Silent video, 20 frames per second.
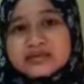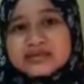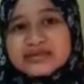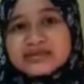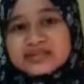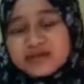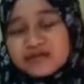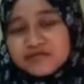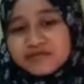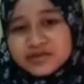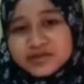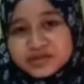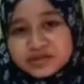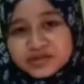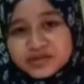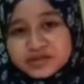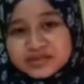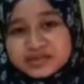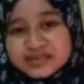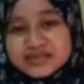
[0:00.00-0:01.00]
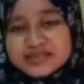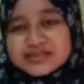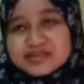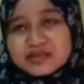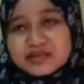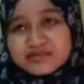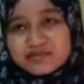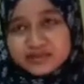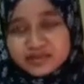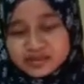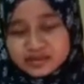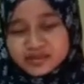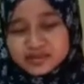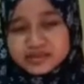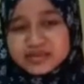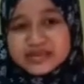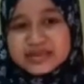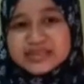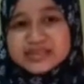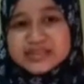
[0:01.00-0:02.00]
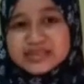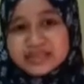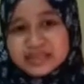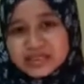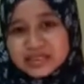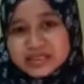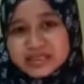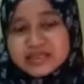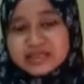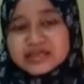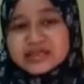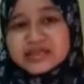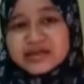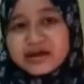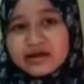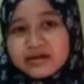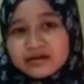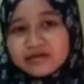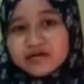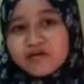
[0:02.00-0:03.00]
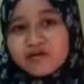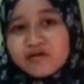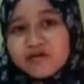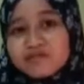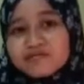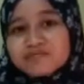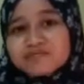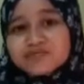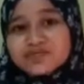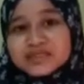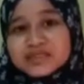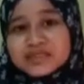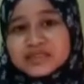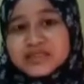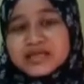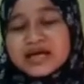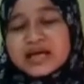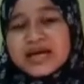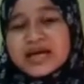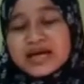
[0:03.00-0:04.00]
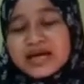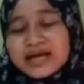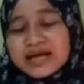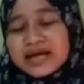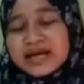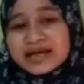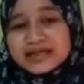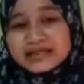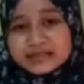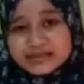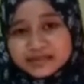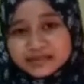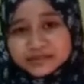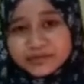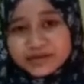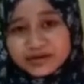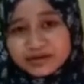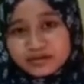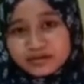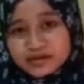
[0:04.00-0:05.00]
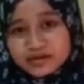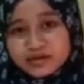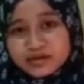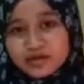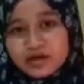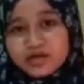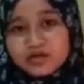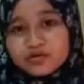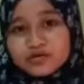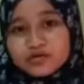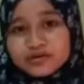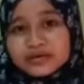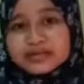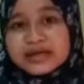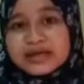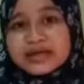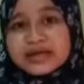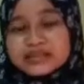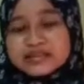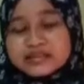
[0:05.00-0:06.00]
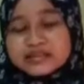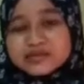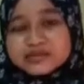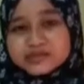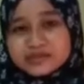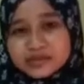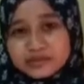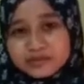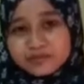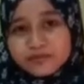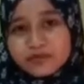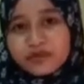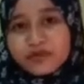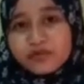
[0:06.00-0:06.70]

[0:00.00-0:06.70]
This selfishness can see in the character of Musa and other pirates during the hijack the ship,